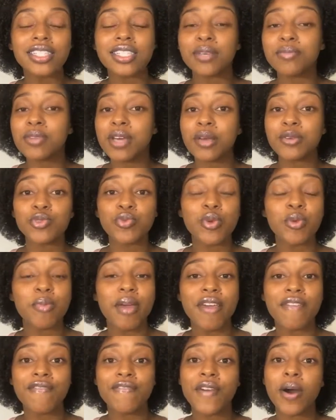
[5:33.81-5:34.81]
sometimes we
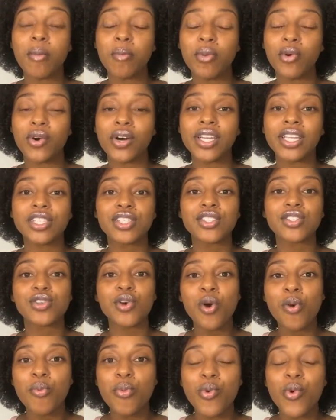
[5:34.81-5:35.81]
may fumble, and it's
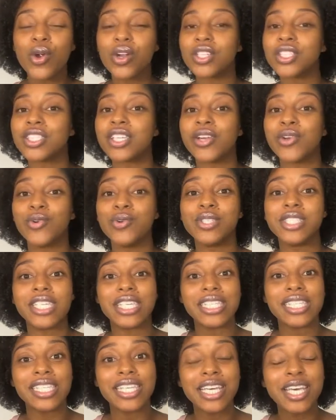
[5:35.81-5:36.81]
so important to
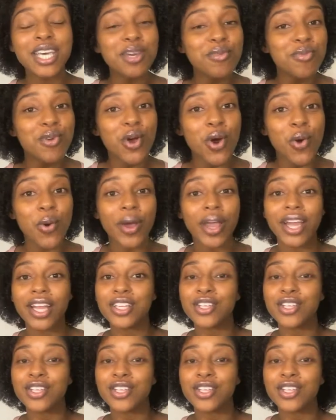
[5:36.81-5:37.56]
just keep going.